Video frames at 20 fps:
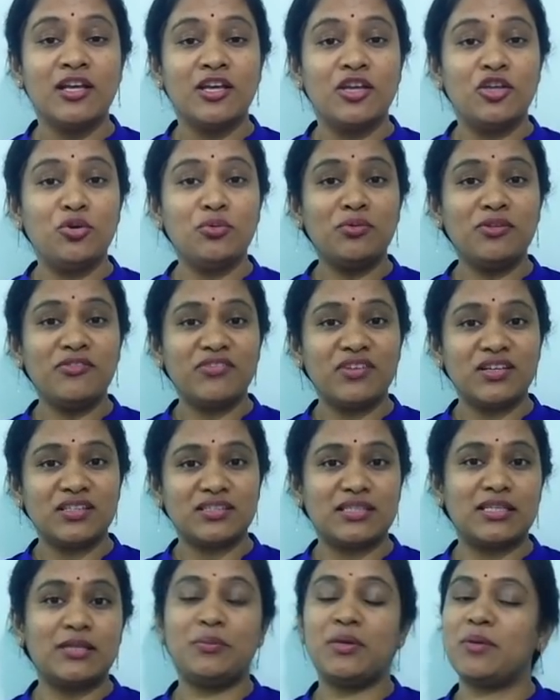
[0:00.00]
you will
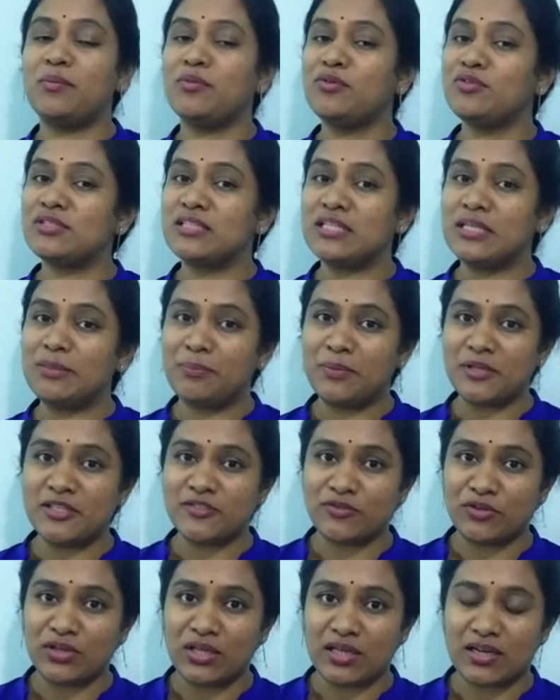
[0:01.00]
firstly be able to sleep
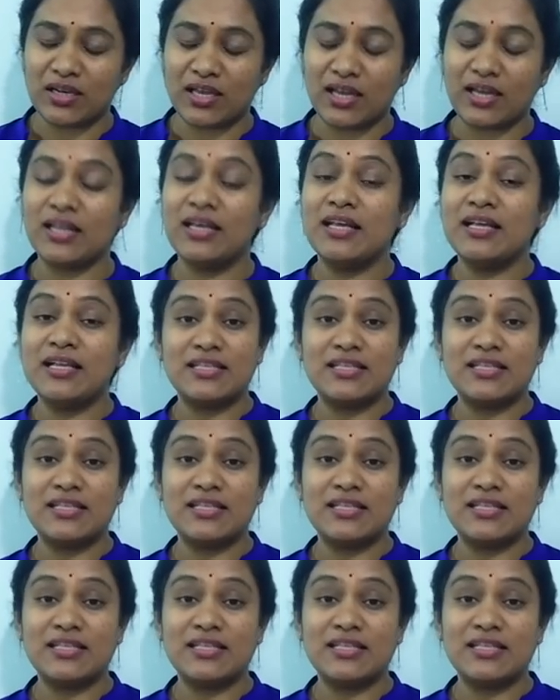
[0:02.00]
peacefully at night.